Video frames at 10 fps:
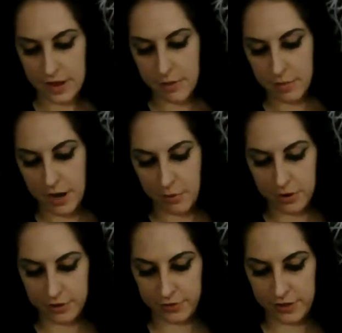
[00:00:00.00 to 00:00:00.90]
But I want
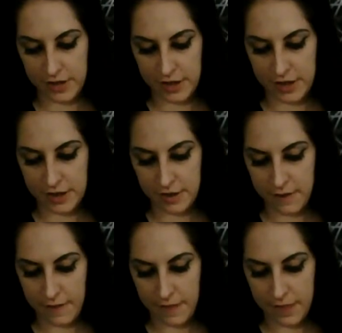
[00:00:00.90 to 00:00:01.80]
to see
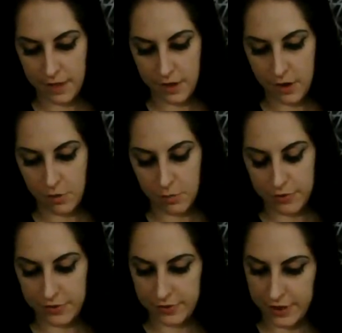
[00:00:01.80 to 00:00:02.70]

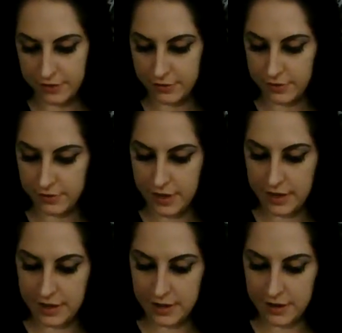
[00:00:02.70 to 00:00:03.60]
what this has to say
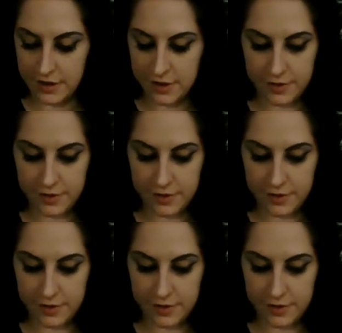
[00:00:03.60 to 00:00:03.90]
here.